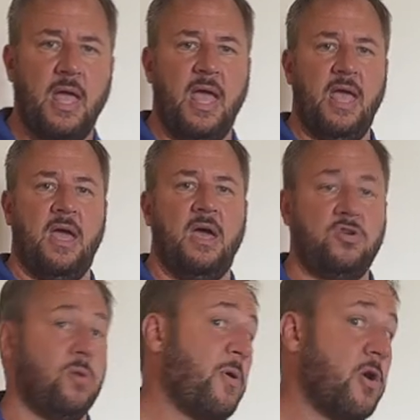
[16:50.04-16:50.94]

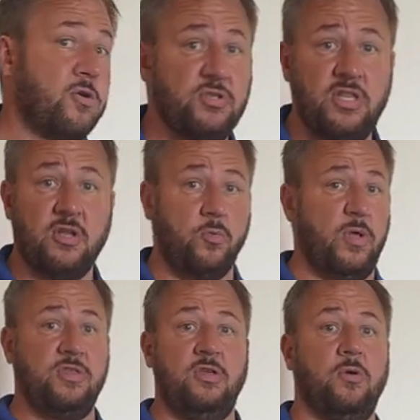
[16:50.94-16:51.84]
and your partner's in there
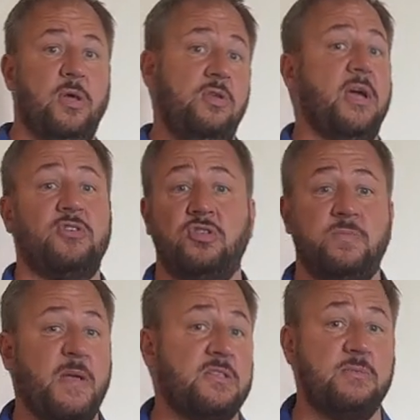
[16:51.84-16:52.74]
with you, and you guys are
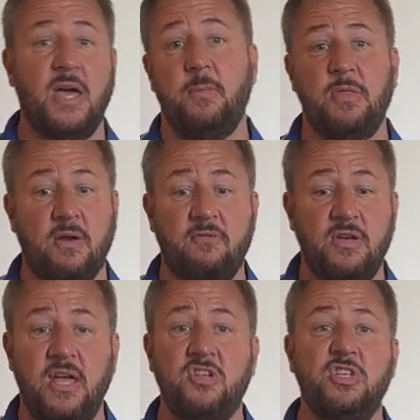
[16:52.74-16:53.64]
spending some time in there every
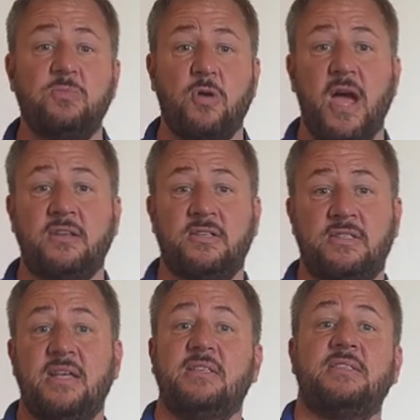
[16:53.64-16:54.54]
day, and she's
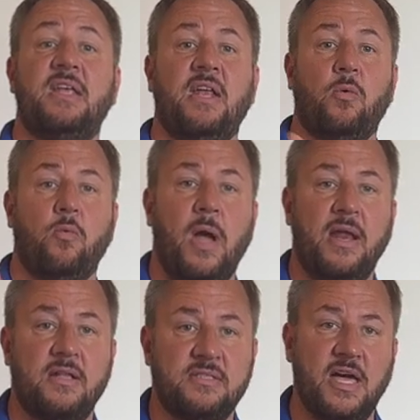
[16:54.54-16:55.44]
practiced sitting right
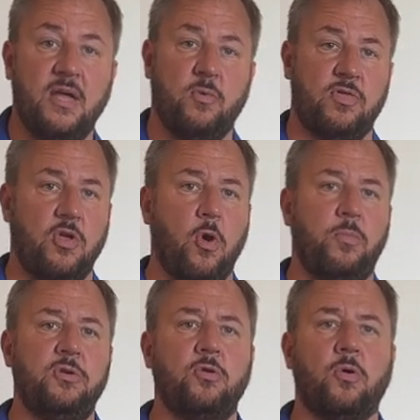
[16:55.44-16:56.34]
outside with the
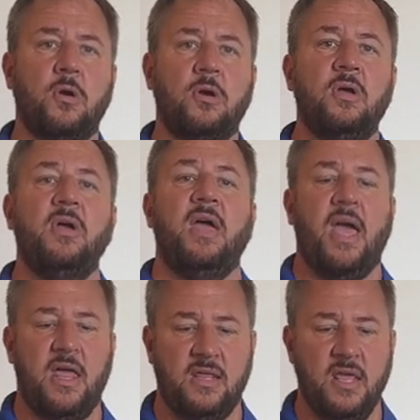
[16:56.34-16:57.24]
open door
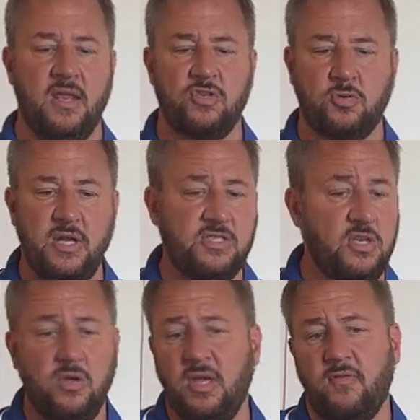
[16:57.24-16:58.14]
and getting treats.
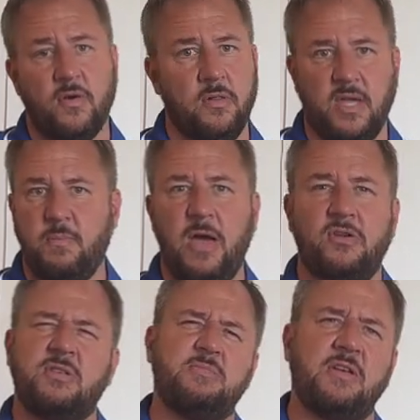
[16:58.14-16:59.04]
And you can give her a lick mat
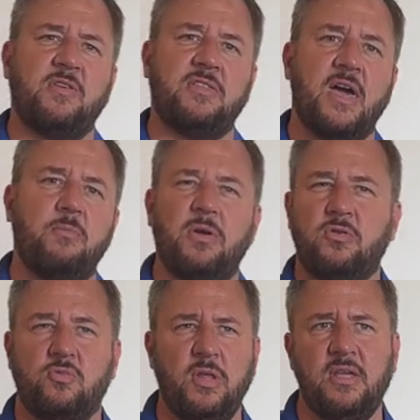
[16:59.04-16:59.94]
or some stuff like that, but
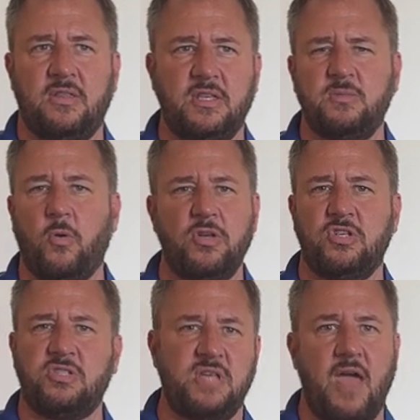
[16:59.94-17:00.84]
it's really at this point
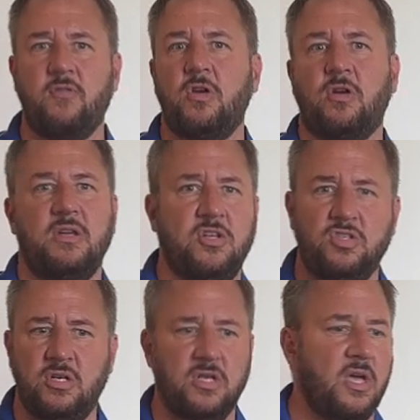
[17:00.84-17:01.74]
just having her
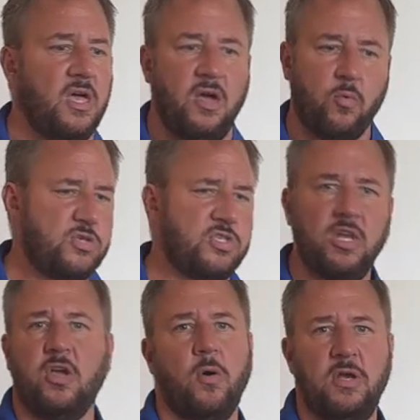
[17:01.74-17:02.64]
conditioned. We're just
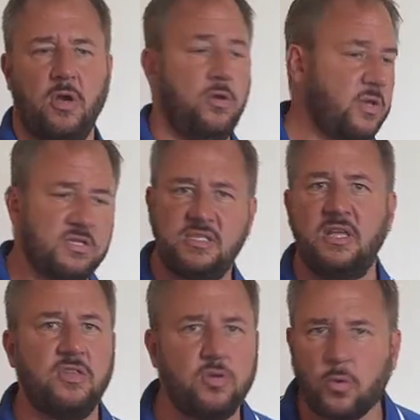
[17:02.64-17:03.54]
gonna go in here. You can
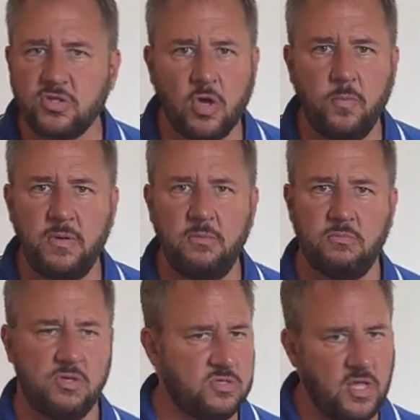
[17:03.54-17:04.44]
see the door's open.
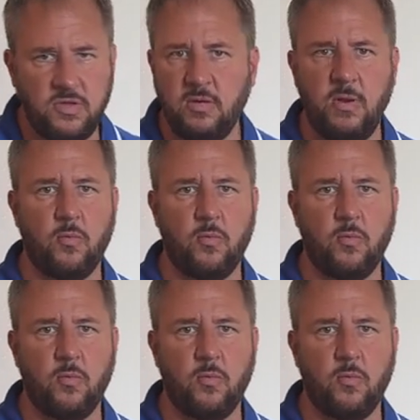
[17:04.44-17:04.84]
There's nothing to be